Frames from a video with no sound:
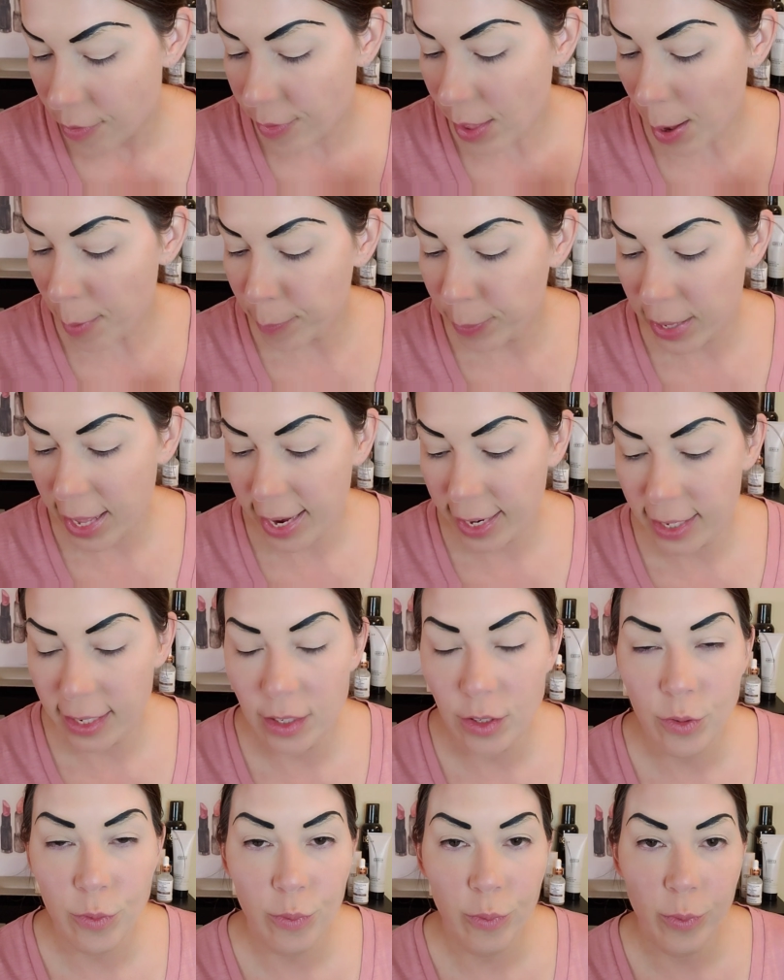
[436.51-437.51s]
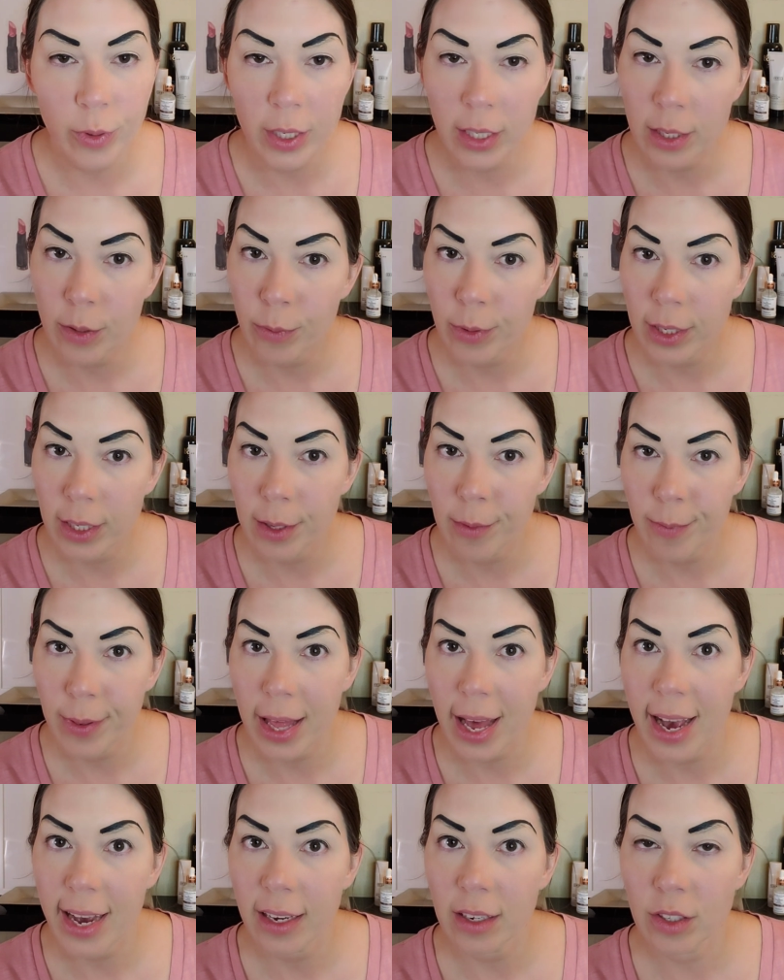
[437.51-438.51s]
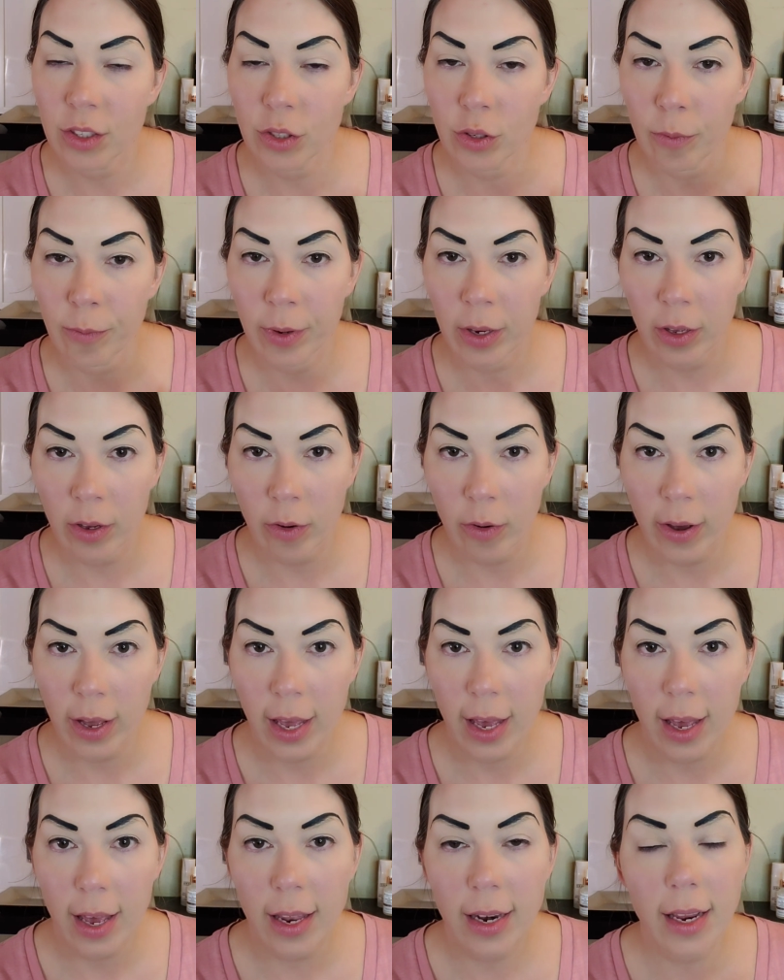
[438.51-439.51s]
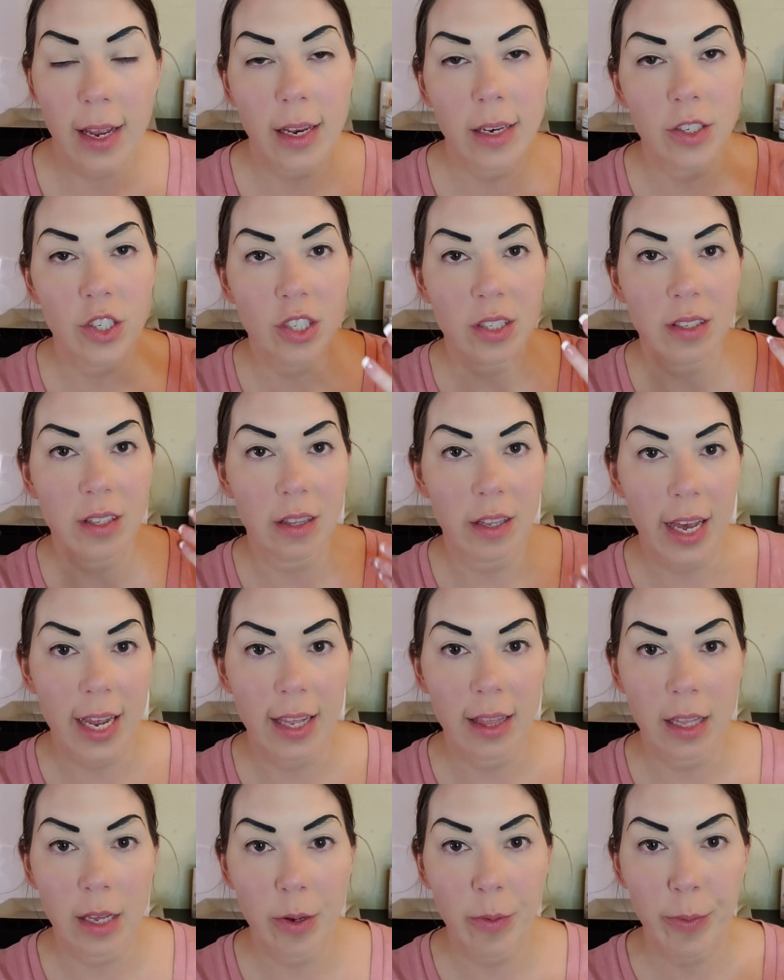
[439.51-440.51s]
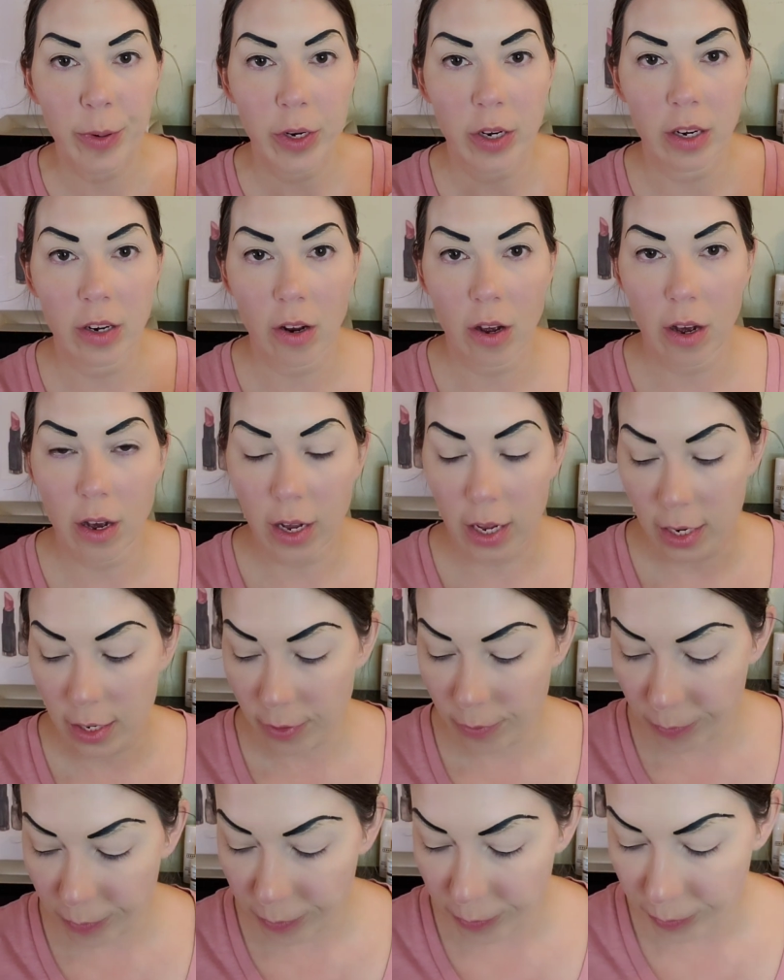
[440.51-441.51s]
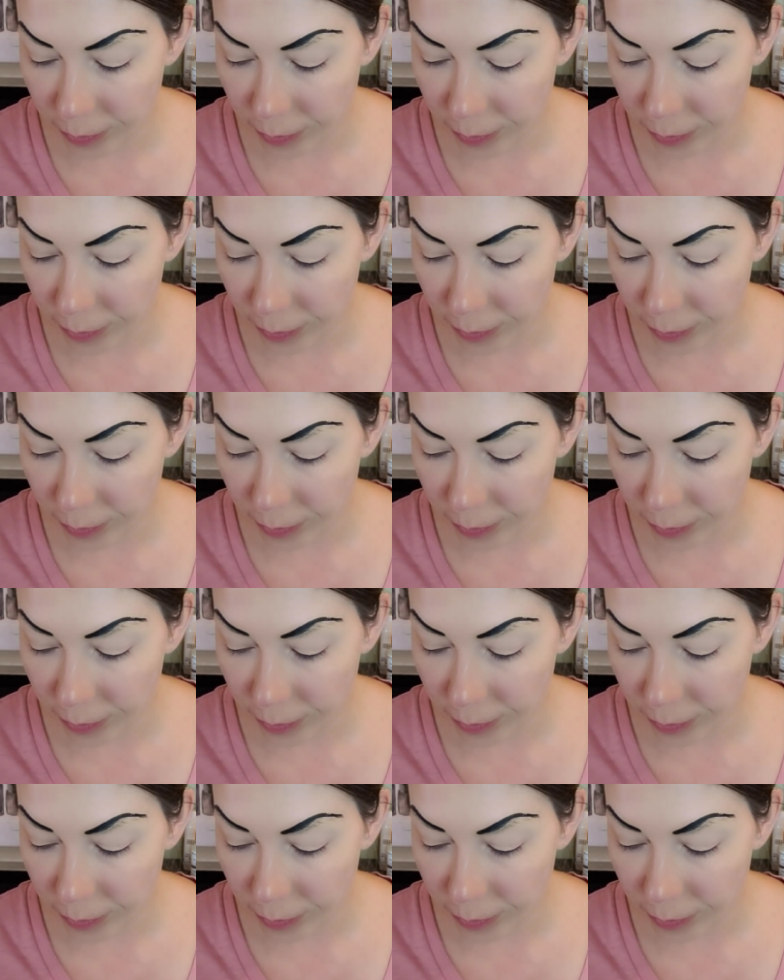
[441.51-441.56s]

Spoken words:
That black is really, really black, so I'm going to go ahead and just lightly put it on.